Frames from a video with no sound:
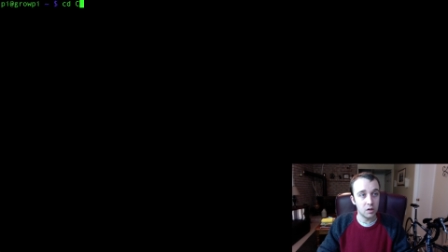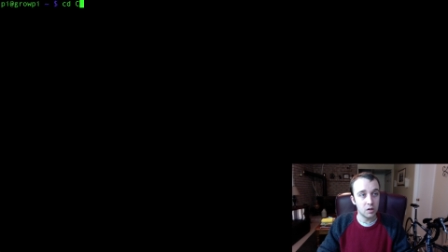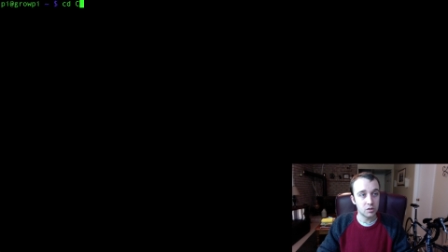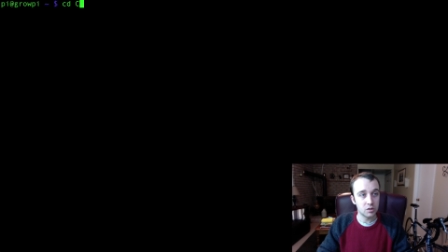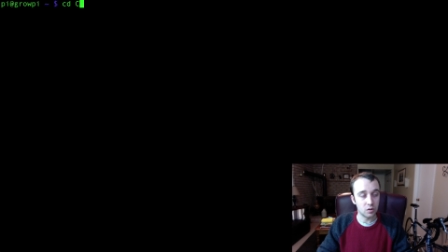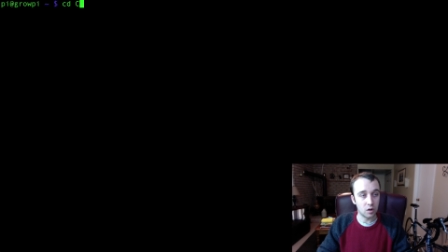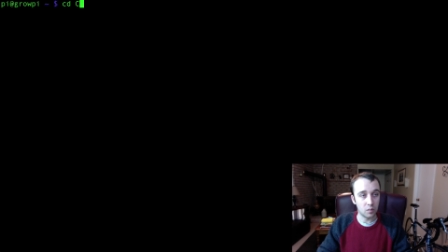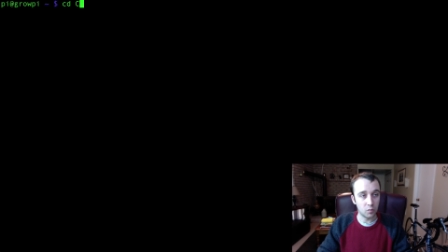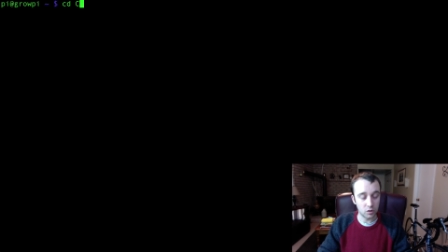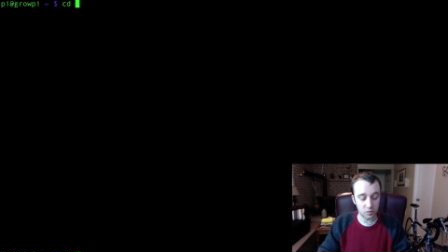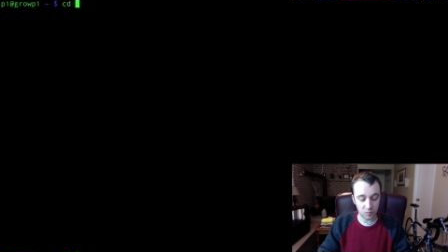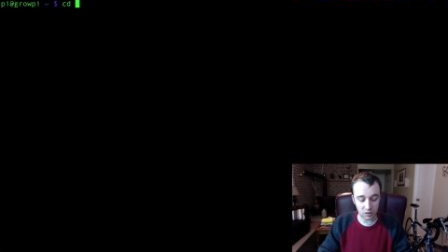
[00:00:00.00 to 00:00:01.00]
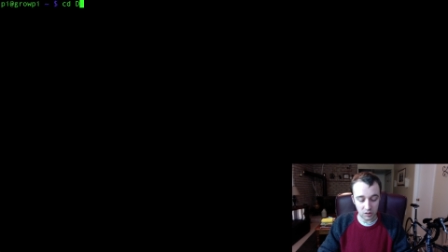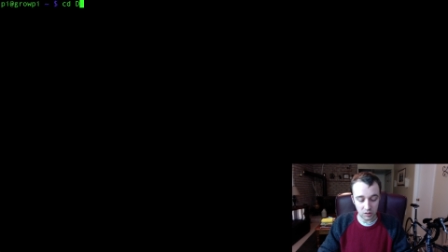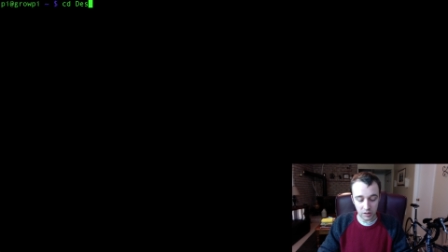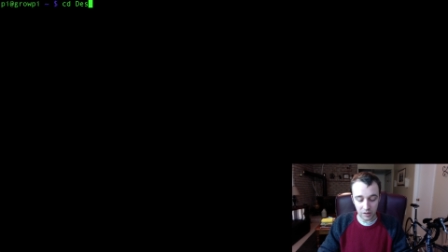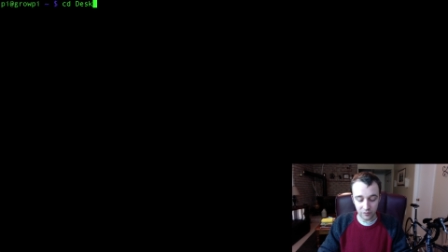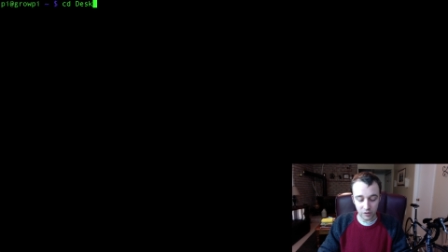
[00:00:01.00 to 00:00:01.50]
So I'm going to be
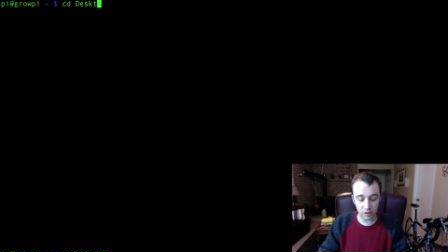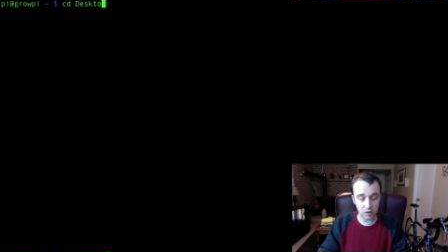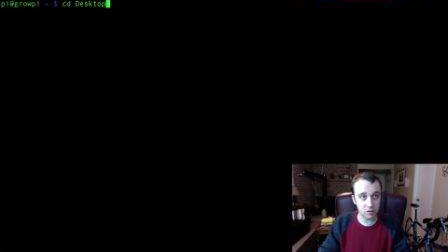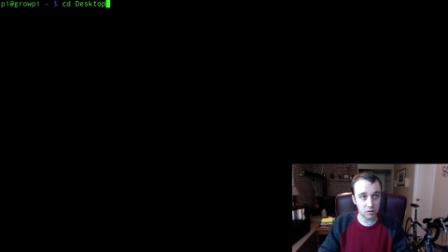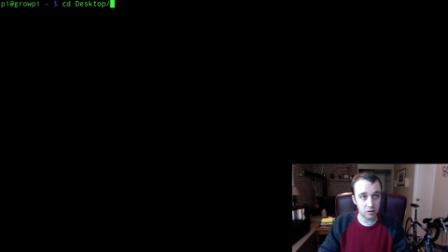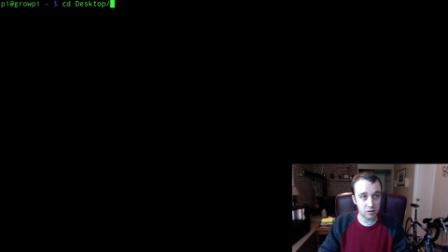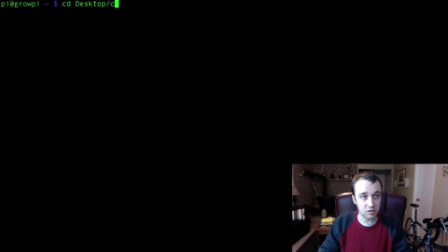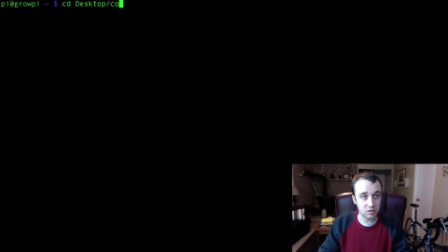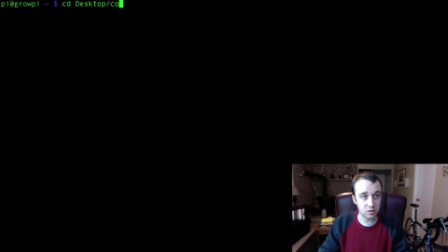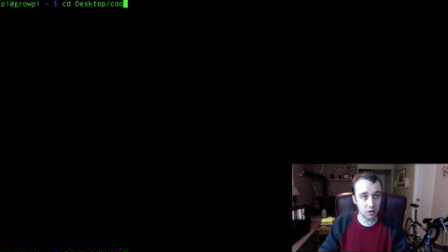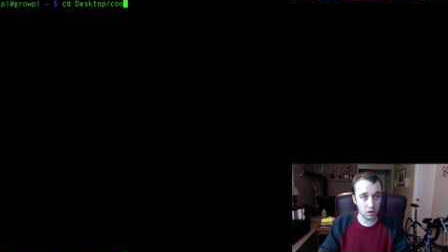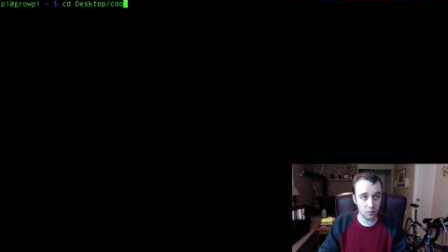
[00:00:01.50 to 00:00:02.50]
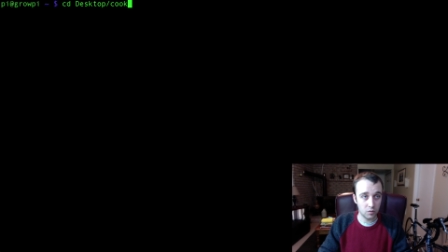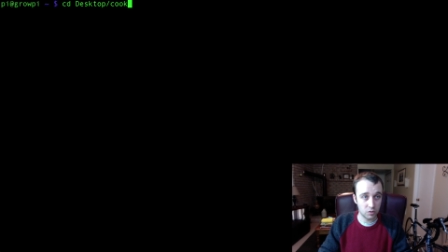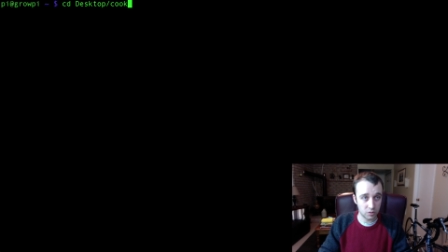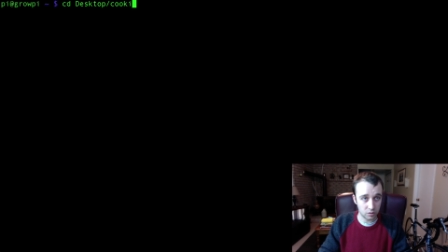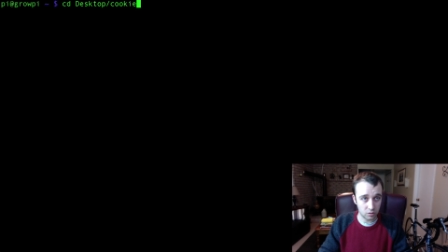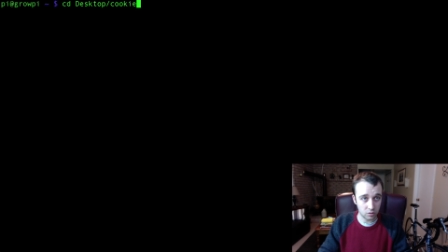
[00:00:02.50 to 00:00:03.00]
navigating to the desktop, to
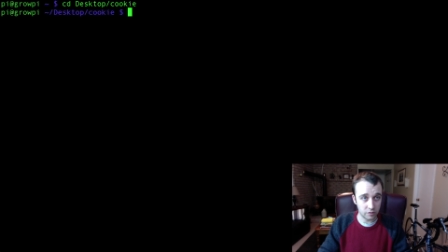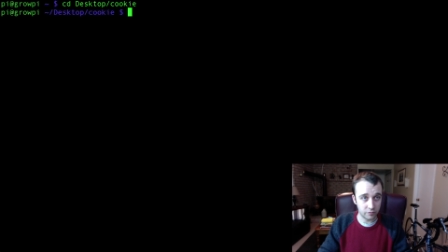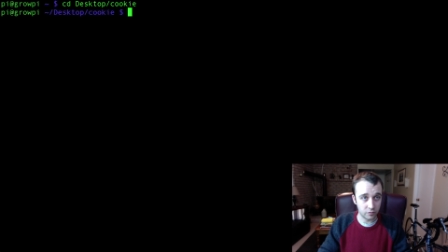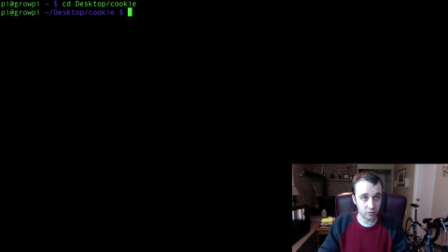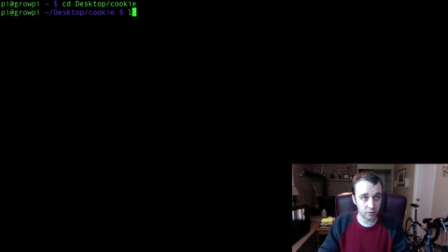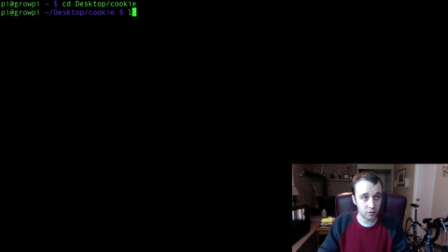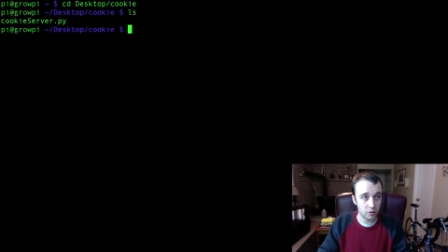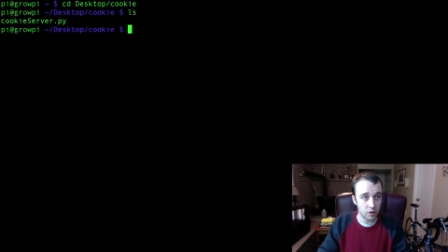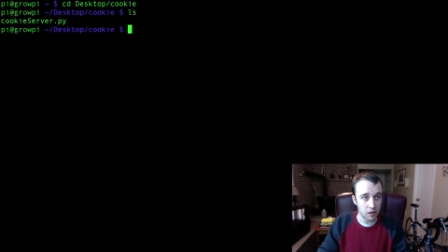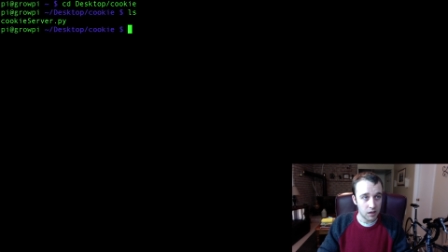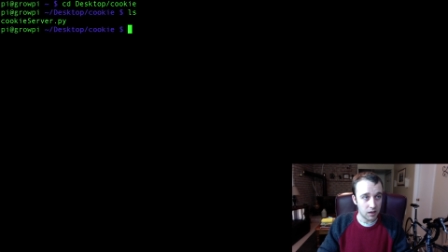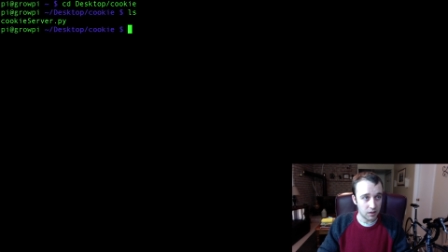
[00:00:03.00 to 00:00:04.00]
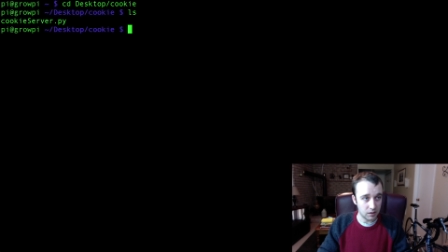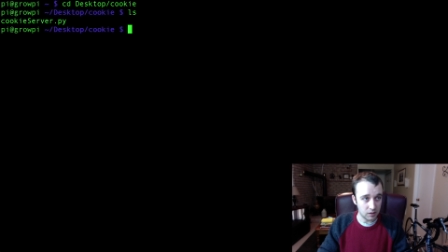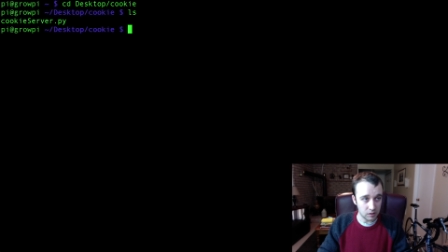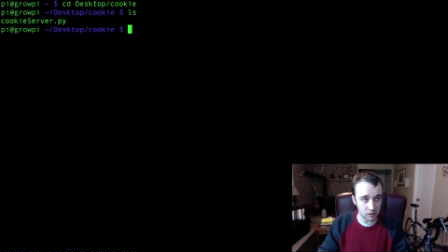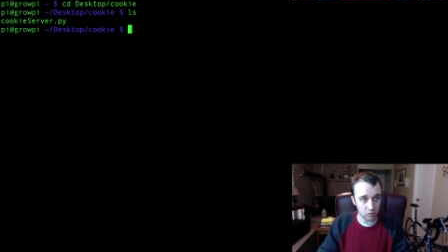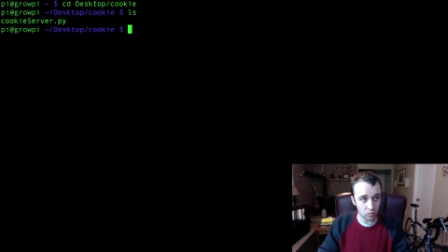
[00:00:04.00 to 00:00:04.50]
the cookie folder, and in
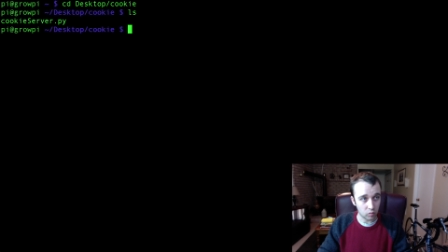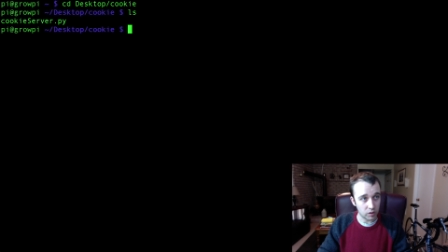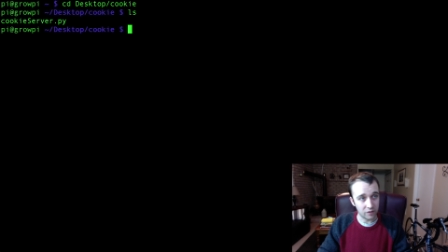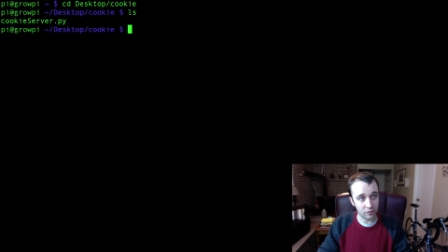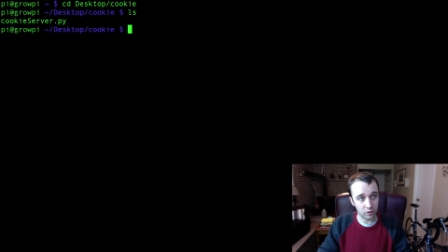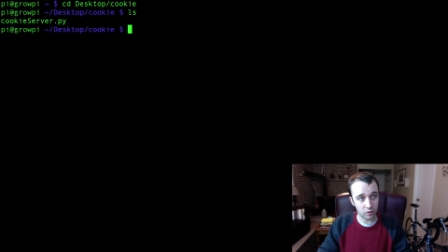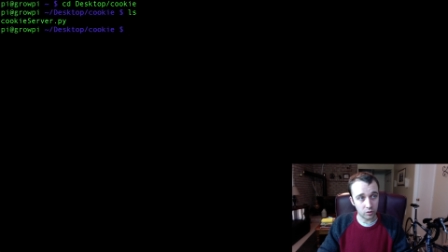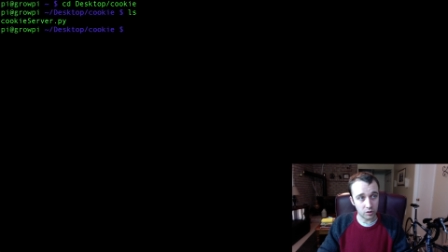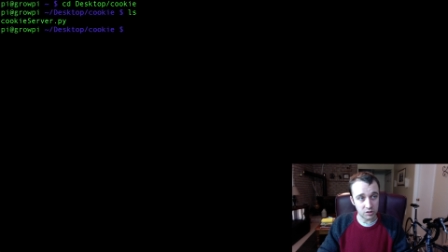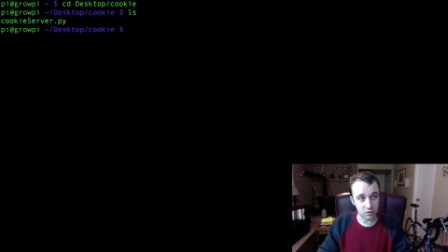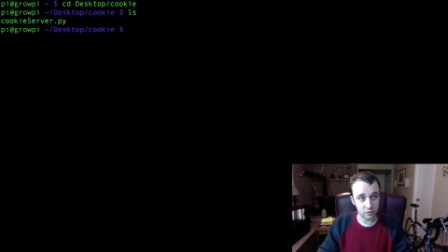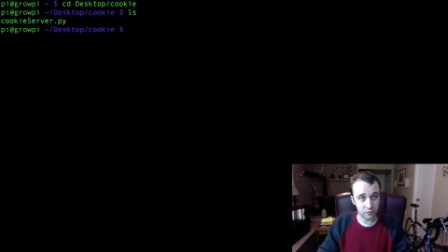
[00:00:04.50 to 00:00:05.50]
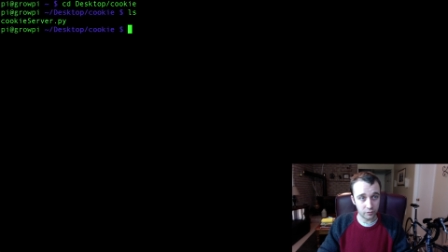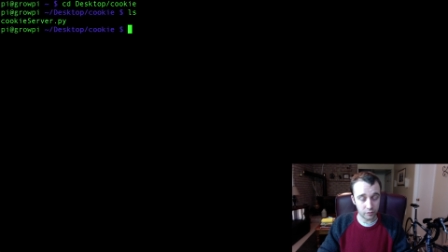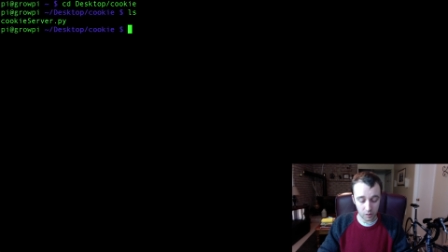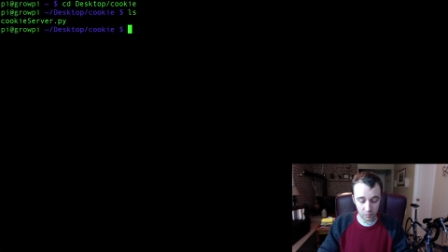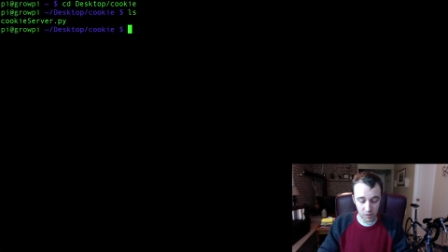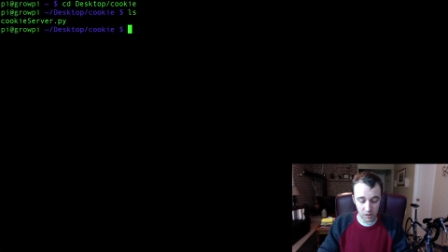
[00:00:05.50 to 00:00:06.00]
here we have our cookie
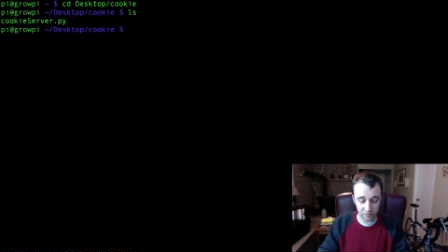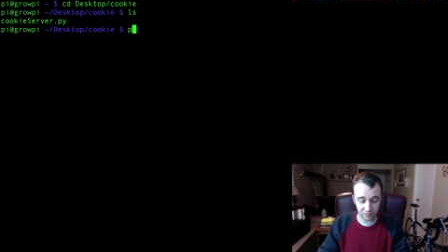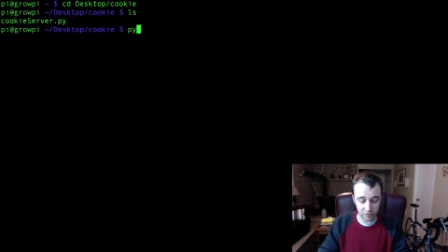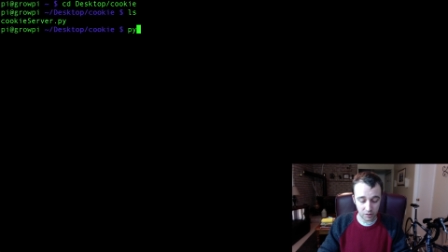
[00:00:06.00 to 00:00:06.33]
server.py file.